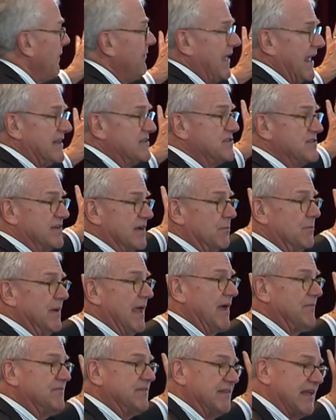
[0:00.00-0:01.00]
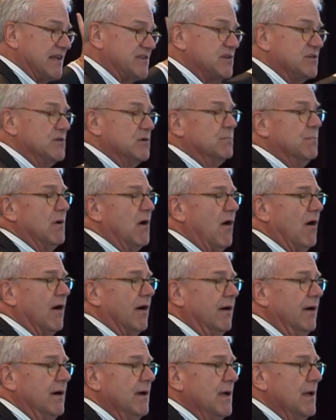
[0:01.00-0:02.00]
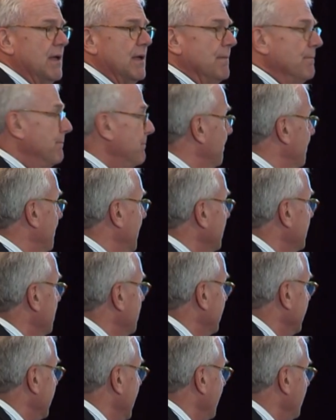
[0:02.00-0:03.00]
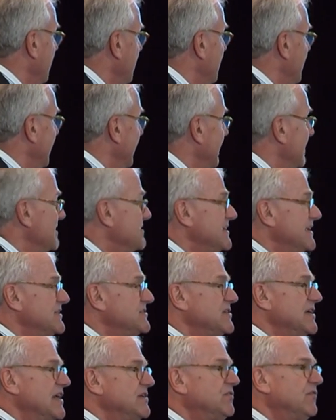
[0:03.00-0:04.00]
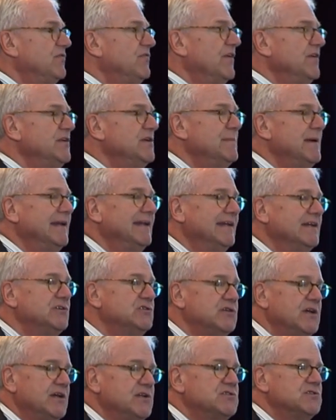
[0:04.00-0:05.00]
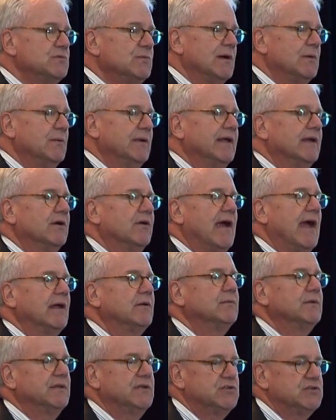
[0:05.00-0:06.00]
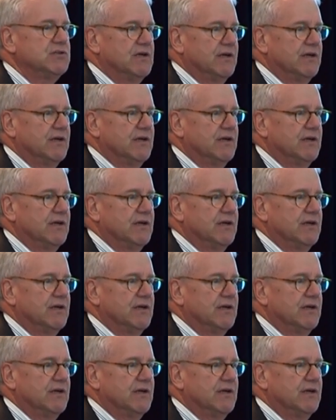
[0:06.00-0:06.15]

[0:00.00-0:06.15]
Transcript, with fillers: of that's there, and we have to, that's a new bar. But, but the other thing is, it's, it's fundamentally changed the way we interact with each